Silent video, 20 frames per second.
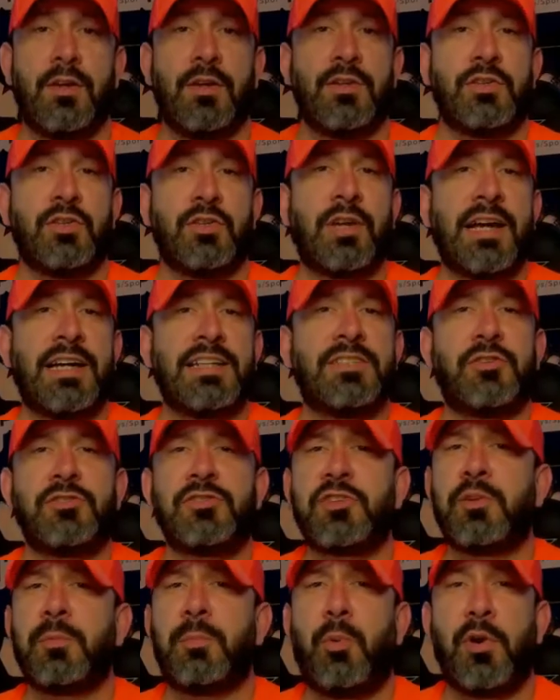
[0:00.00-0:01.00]
So guys, those
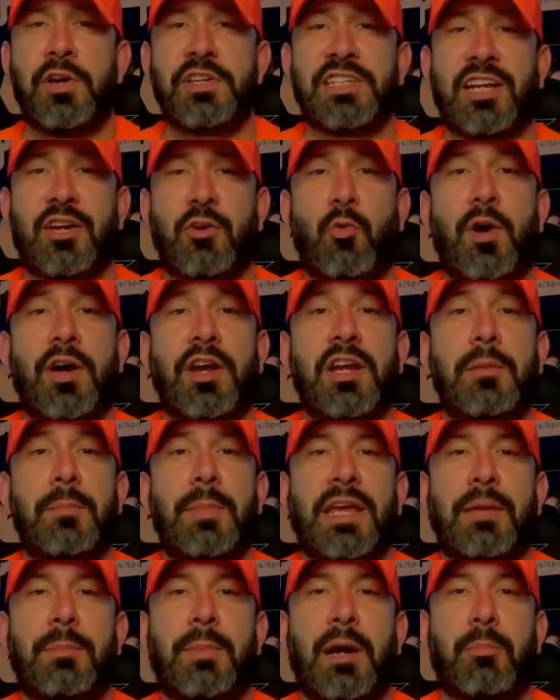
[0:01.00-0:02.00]
are the points that I wanted to
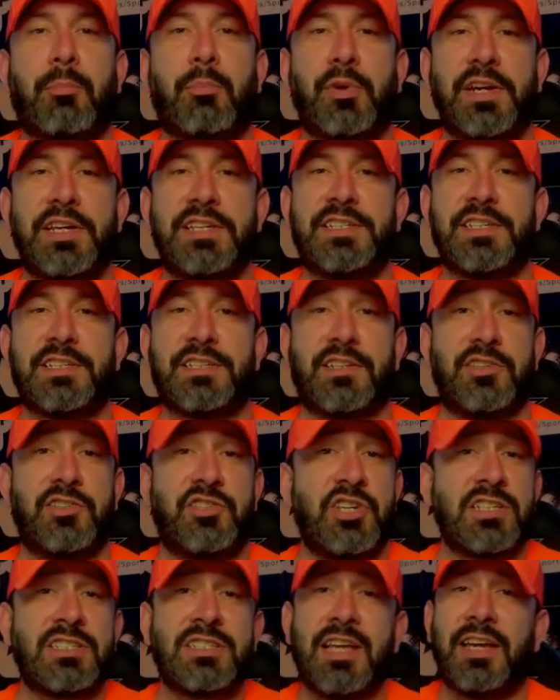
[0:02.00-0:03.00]
make about preseason.
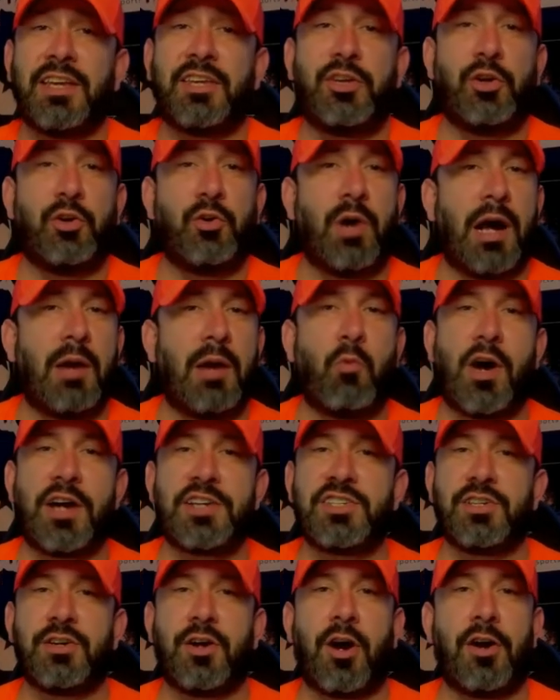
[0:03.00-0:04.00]
Just like you, I'm
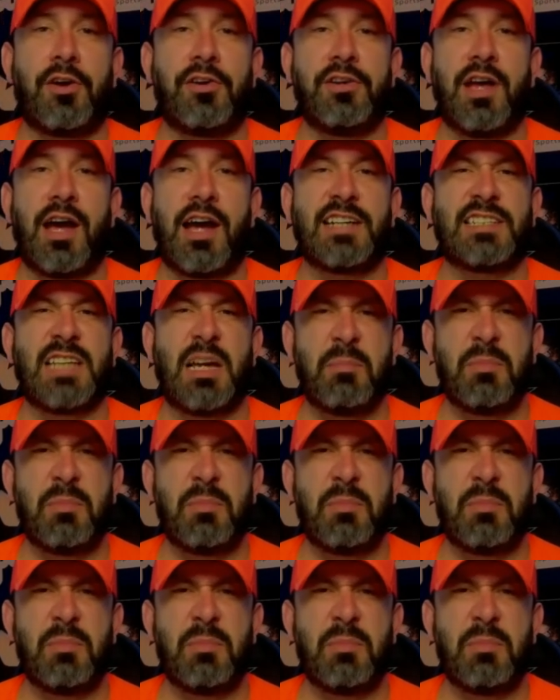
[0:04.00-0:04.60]
watching Hard Knocks. I'm